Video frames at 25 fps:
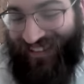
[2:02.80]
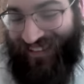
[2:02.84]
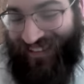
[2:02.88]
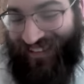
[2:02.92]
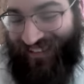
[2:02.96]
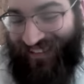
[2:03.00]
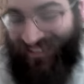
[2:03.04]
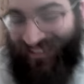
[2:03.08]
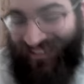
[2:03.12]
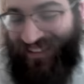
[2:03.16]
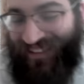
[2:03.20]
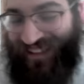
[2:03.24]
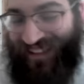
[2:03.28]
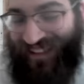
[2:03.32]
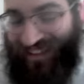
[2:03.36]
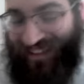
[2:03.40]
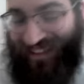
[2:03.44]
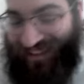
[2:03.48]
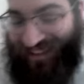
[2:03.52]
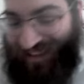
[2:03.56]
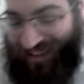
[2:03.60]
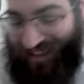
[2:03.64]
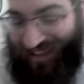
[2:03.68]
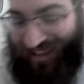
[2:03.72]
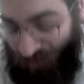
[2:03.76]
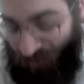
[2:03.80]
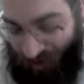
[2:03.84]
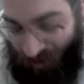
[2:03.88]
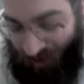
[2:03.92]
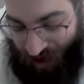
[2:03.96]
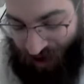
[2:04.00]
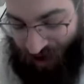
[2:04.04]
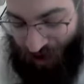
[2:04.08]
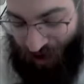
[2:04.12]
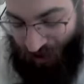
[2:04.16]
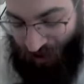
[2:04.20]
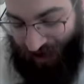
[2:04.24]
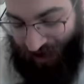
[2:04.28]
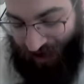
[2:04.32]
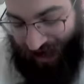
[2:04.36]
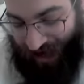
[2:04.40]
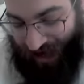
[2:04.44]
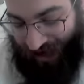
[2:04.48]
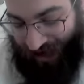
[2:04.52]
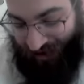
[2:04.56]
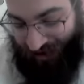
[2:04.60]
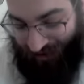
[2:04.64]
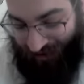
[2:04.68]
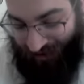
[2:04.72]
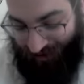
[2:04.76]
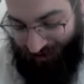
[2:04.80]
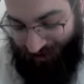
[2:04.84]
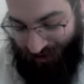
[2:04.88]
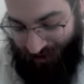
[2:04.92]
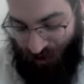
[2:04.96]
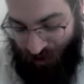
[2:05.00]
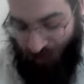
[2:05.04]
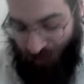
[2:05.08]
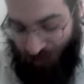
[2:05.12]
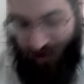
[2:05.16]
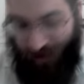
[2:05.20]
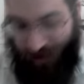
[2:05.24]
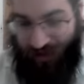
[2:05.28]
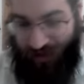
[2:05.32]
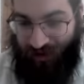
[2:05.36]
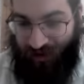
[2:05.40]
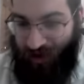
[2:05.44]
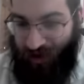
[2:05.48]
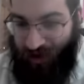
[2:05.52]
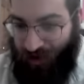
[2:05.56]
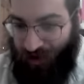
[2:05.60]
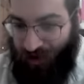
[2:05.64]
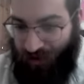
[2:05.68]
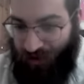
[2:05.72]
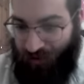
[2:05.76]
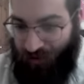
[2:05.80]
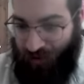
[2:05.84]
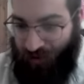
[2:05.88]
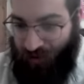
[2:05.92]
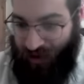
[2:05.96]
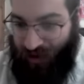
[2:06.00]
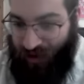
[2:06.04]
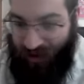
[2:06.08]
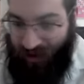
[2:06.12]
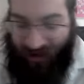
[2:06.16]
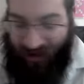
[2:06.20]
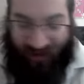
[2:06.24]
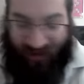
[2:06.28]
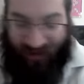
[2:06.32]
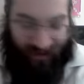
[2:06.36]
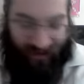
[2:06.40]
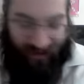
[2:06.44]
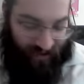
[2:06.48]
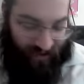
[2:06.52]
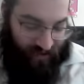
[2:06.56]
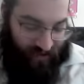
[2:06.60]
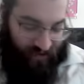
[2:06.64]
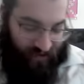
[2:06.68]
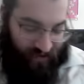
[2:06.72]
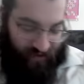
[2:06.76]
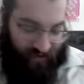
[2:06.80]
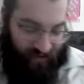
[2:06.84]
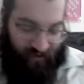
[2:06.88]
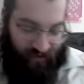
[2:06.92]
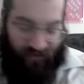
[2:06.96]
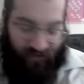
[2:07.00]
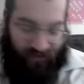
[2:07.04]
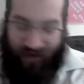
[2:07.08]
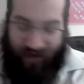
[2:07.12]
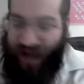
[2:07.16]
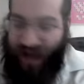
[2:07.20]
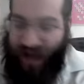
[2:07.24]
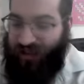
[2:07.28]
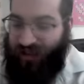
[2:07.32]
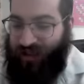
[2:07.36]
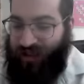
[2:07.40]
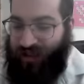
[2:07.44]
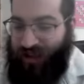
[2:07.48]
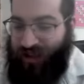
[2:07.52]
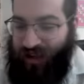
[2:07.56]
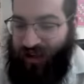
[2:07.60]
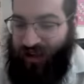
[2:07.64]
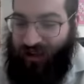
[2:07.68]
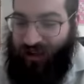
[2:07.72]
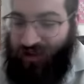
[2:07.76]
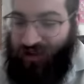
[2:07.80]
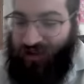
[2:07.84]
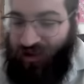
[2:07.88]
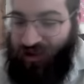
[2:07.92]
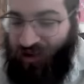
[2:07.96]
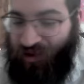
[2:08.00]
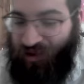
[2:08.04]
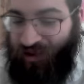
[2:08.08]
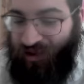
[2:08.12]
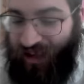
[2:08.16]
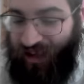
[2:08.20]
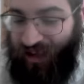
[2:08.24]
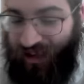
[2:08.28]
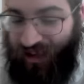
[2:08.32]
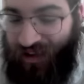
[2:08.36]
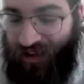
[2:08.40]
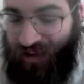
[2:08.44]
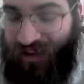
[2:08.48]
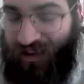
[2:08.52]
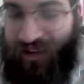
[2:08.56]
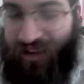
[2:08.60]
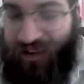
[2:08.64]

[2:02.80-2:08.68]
Very good. Okay, so we're going to start off with this fascinating story,